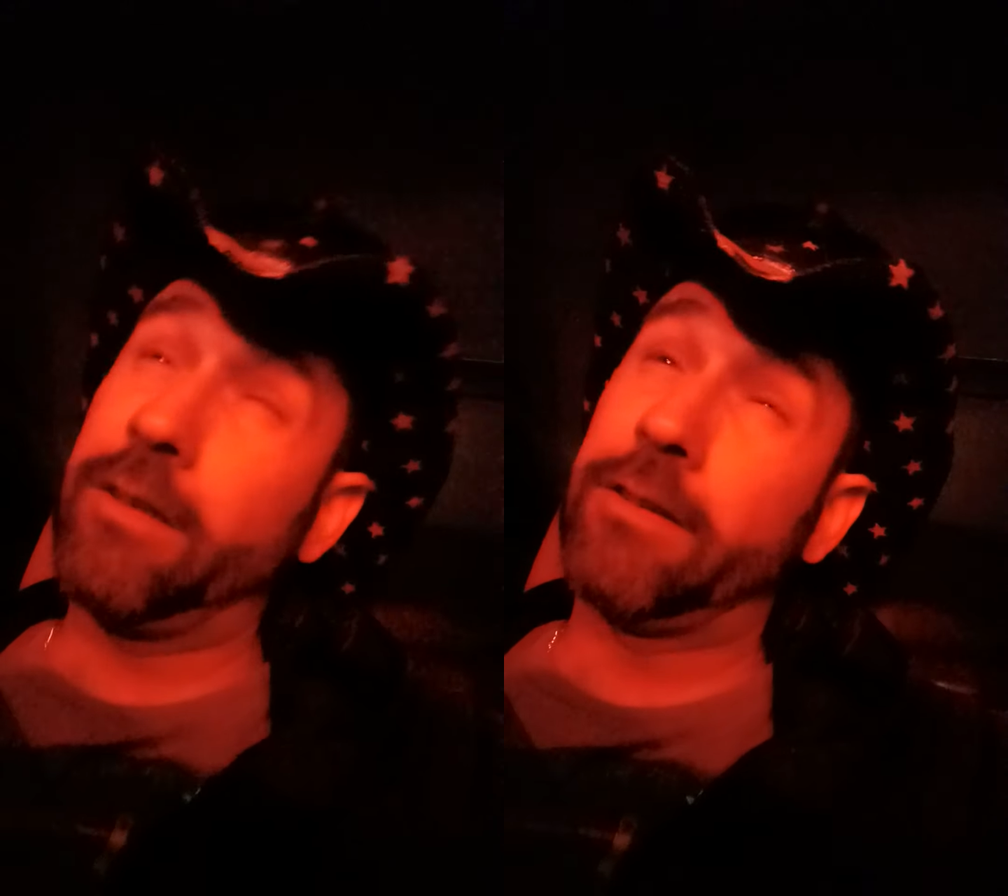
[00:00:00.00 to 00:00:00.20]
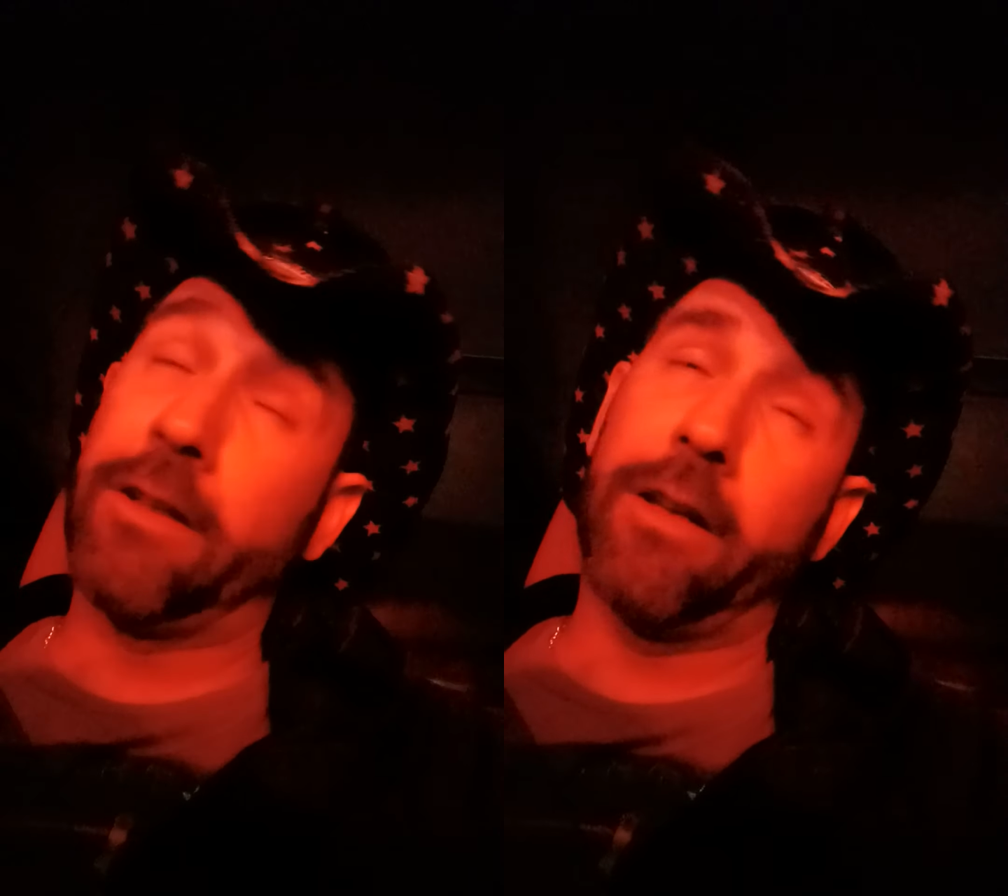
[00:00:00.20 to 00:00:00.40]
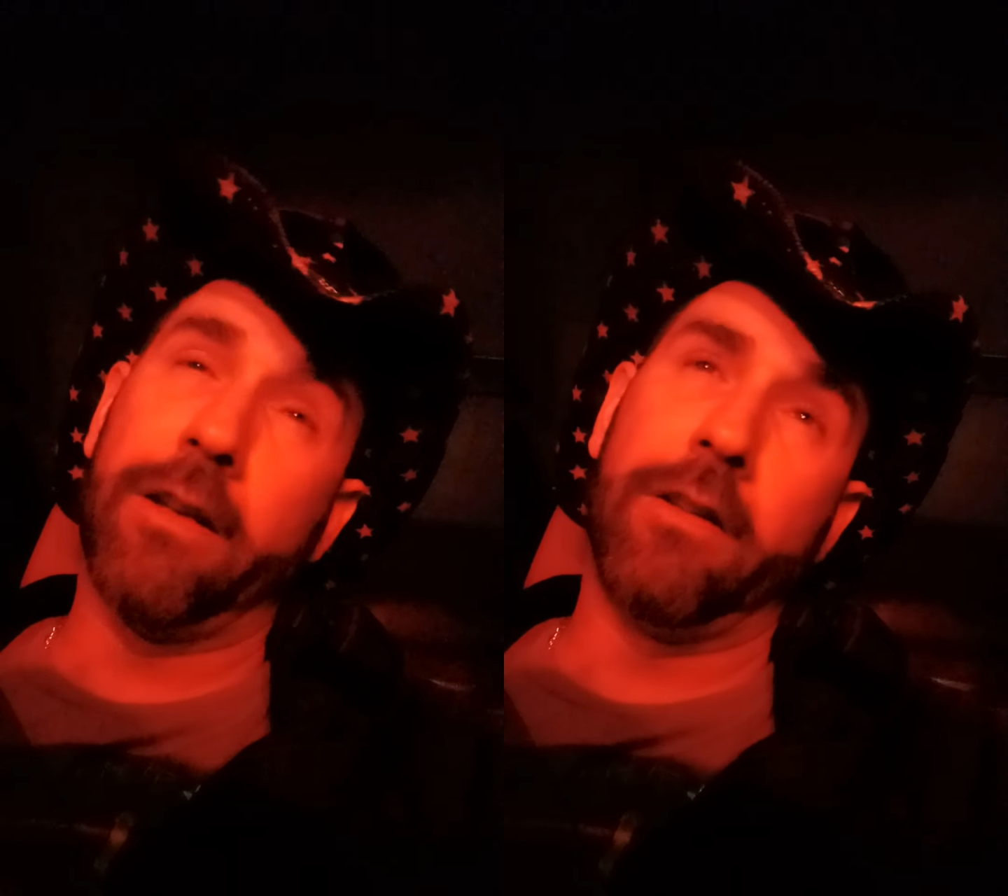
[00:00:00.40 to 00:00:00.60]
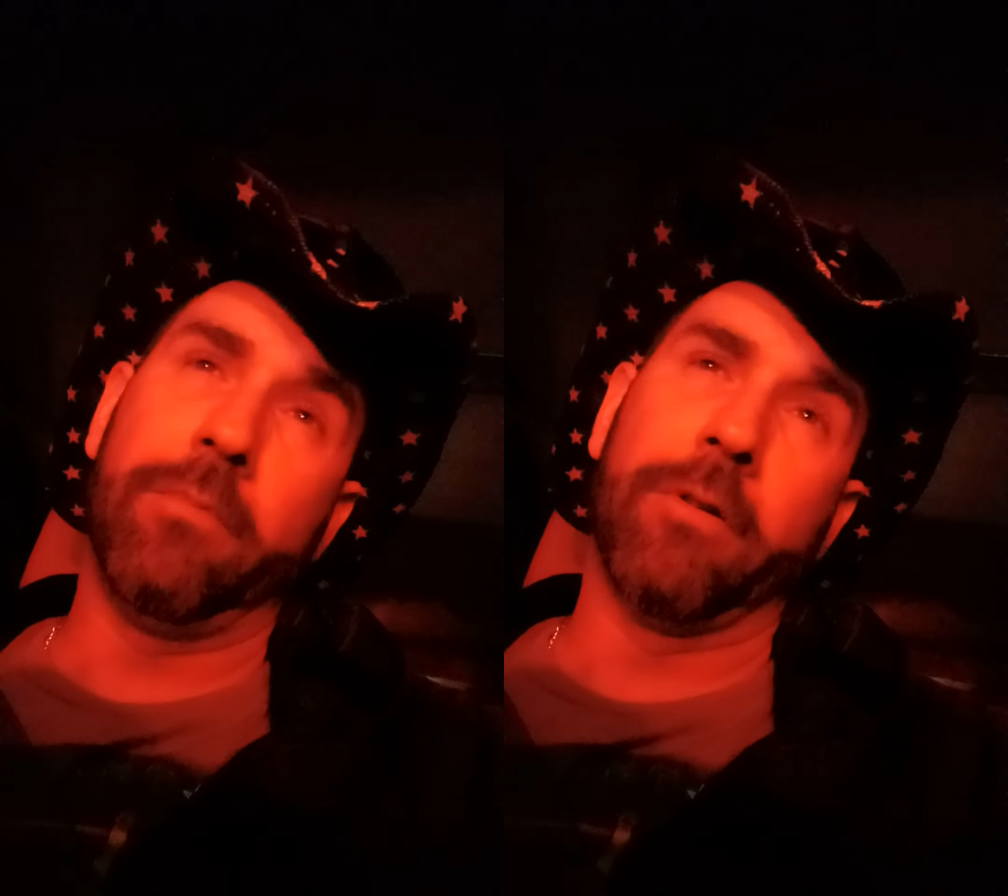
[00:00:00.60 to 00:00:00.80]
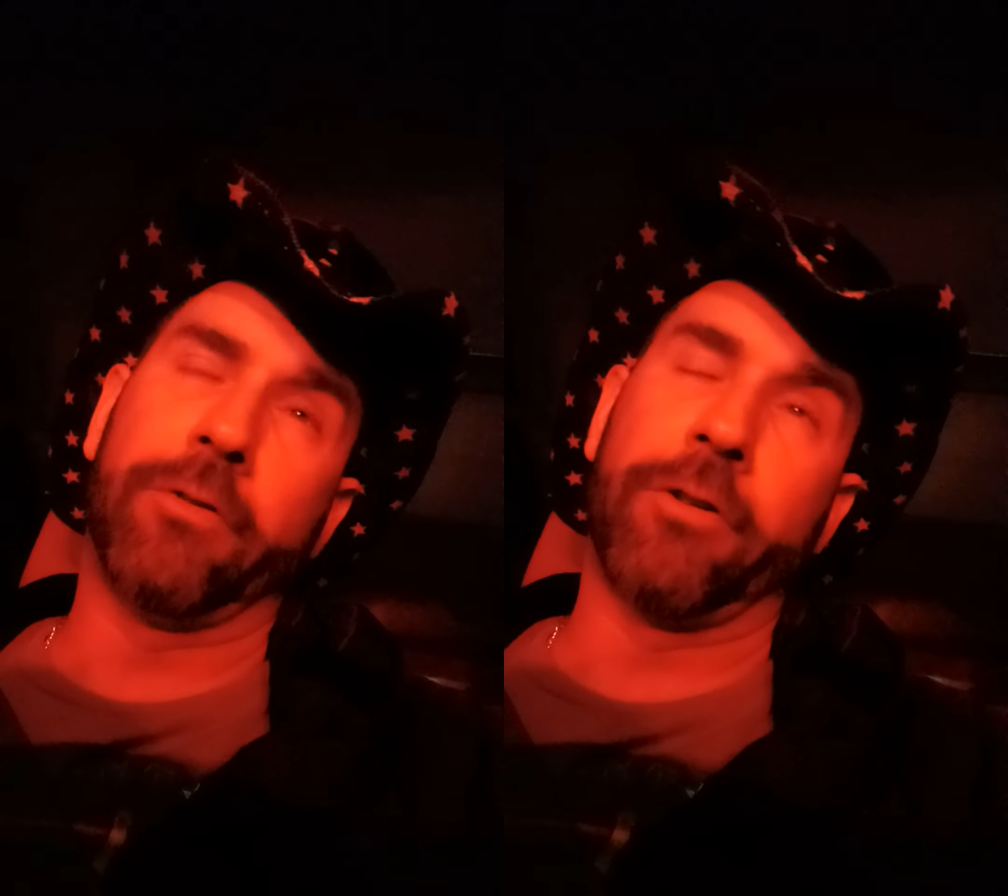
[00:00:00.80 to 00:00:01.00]
I said, hey,
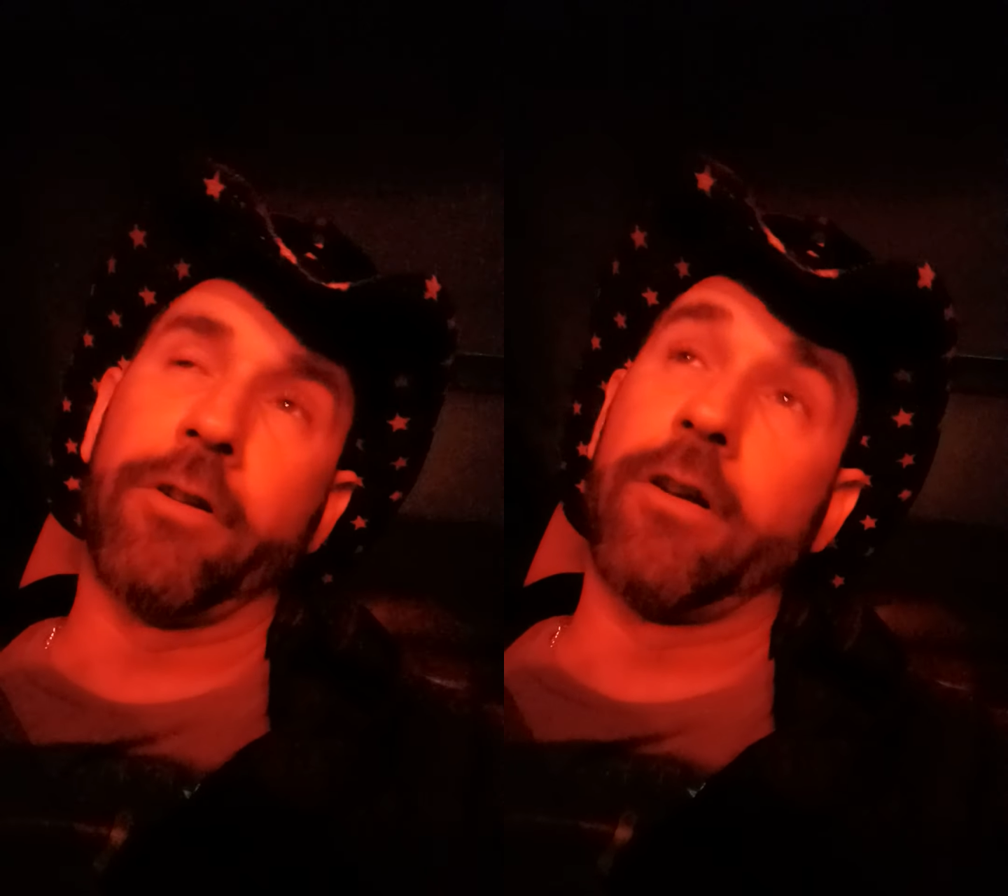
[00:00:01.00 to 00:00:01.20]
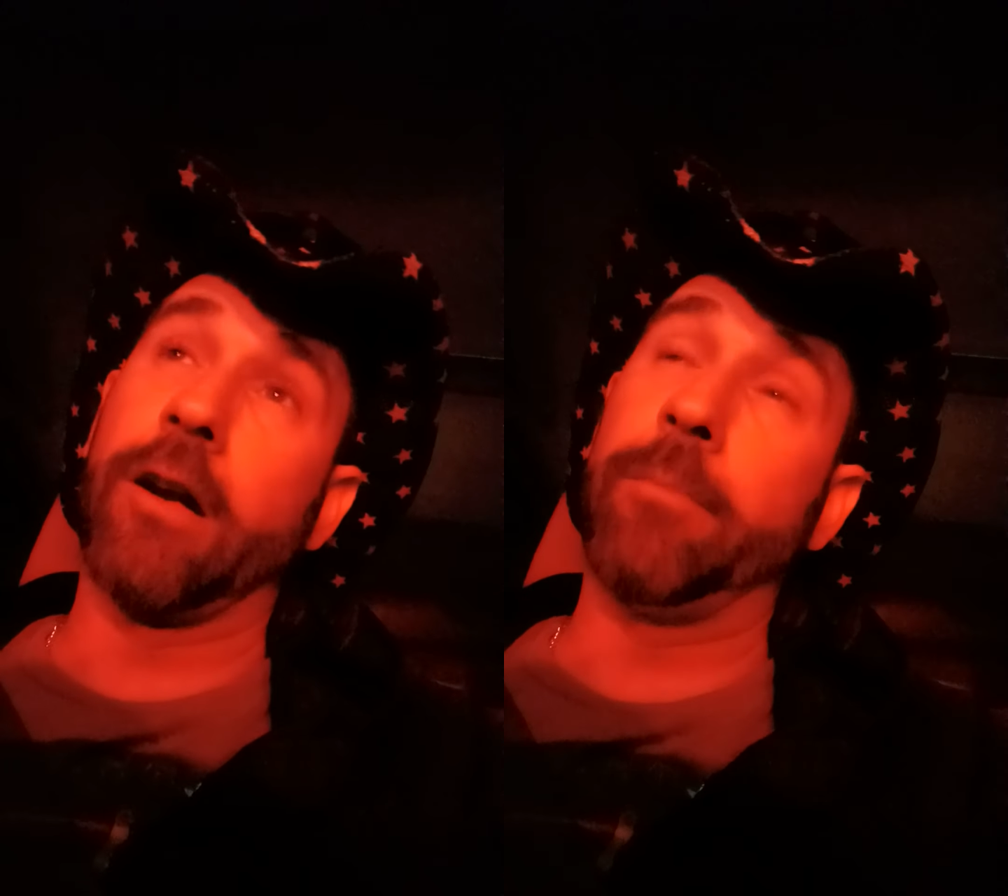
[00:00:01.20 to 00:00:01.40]
mister,